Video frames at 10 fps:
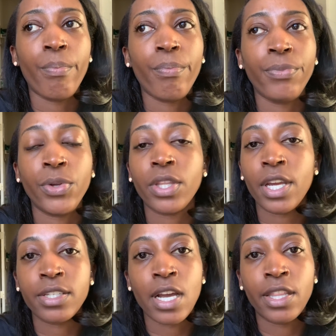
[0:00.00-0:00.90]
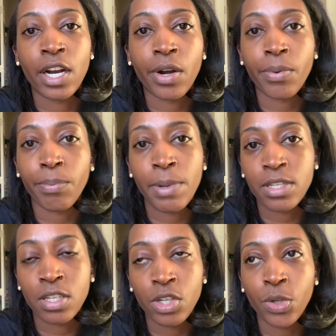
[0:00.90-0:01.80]
do the things that they're
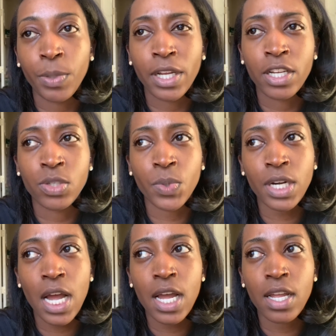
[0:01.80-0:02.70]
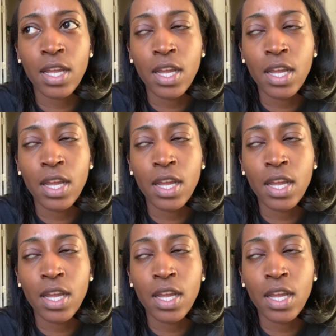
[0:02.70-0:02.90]
meant to do. Because we're not,